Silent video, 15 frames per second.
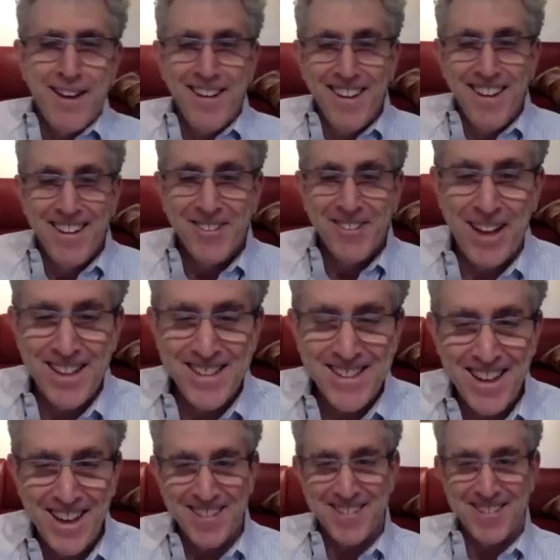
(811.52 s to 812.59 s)
That's what I'd
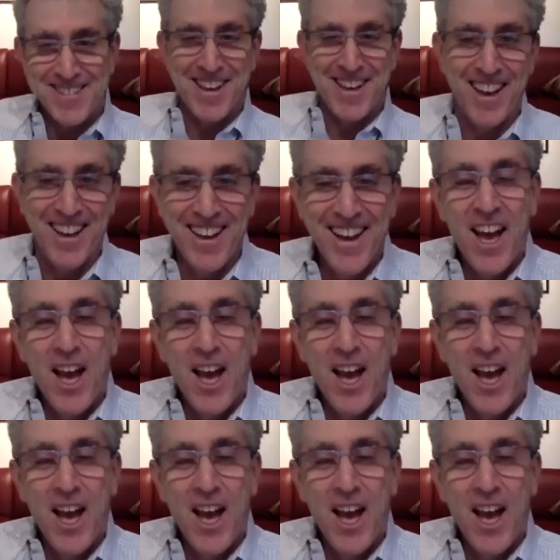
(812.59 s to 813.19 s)
like to say.